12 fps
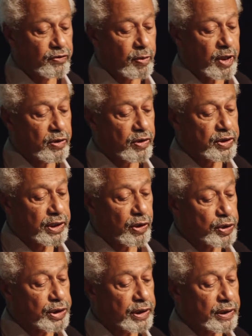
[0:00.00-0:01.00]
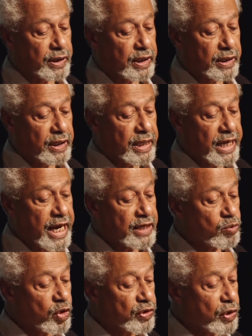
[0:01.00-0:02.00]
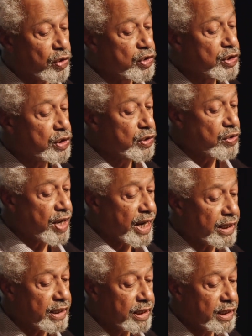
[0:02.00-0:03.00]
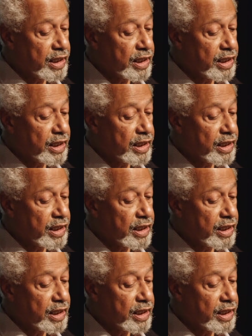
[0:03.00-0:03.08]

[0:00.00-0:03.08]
from across the ocean, laden with goods to trade,